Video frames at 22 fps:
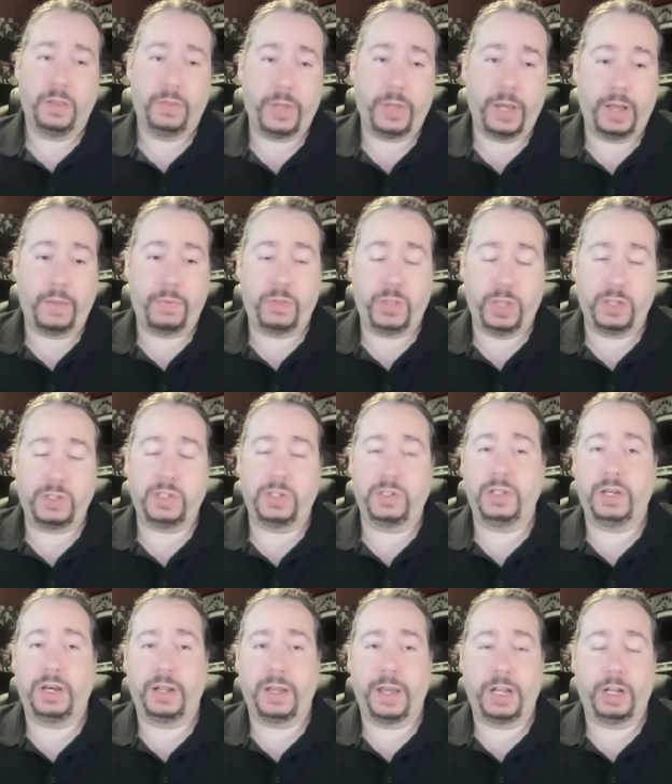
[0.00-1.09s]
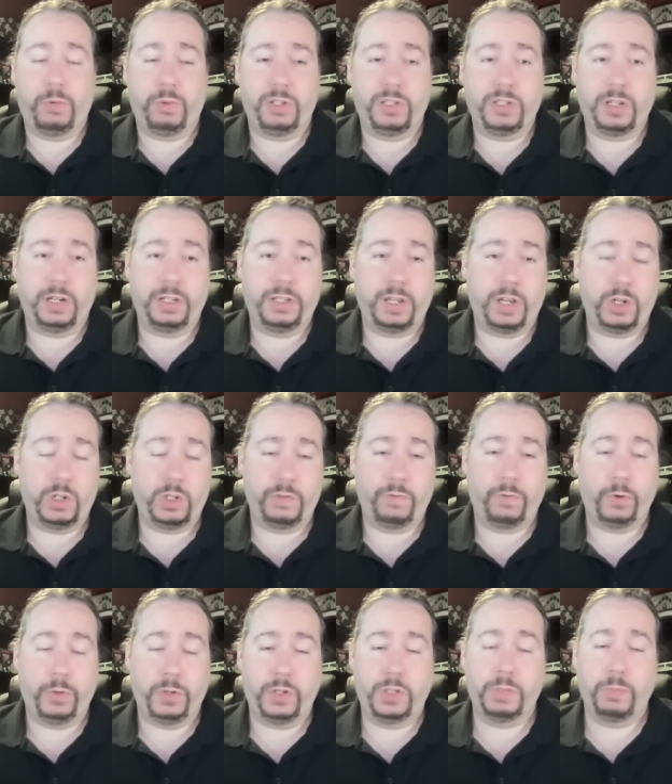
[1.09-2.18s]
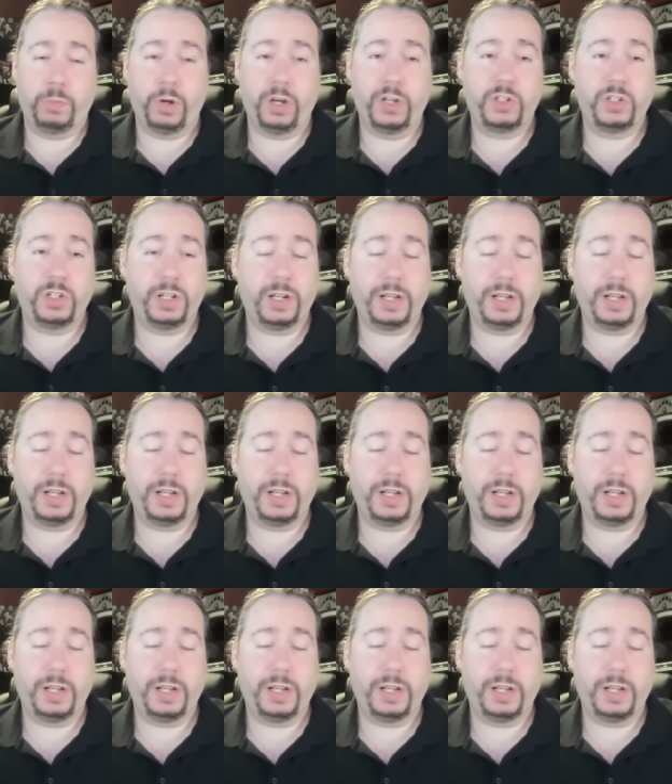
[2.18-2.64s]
that this is not adequate citation for the expression.